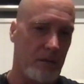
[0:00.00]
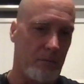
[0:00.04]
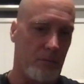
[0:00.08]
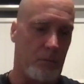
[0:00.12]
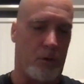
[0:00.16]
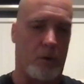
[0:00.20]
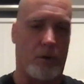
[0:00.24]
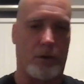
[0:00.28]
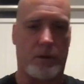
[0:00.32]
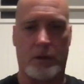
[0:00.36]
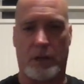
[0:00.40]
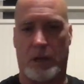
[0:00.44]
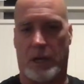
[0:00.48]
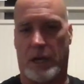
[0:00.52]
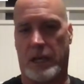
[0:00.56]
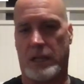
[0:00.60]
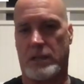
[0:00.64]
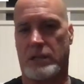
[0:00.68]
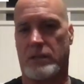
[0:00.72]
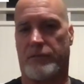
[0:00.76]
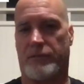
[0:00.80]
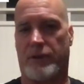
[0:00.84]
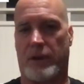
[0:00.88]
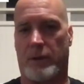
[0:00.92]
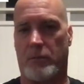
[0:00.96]
Borderlines,
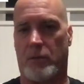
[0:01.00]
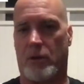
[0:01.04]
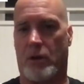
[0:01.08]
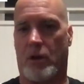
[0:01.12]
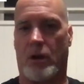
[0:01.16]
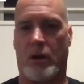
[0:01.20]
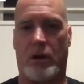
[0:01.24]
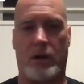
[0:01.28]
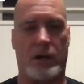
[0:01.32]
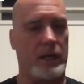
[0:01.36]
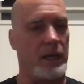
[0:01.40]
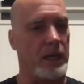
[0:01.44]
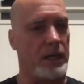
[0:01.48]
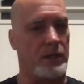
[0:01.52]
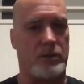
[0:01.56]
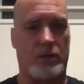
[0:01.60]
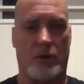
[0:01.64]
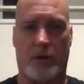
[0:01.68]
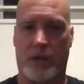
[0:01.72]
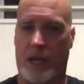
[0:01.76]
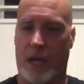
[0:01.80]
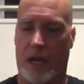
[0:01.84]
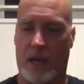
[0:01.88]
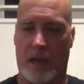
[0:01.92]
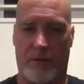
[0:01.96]
if I'm wrong, it's
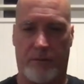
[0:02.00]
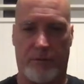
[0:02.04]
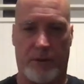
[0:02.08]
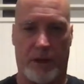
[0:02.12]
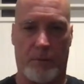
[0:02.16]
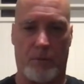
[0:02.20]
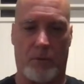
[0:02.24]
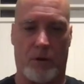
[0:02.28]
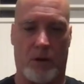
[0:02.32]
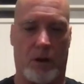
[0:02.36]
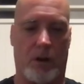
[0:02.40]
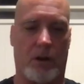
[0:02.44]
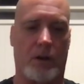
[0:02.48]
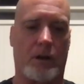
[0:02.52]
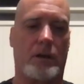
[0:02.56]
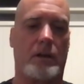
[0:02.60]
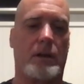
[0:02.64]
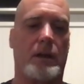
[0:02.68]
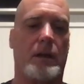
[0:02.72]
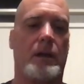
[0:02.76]
okay if I'm wrong.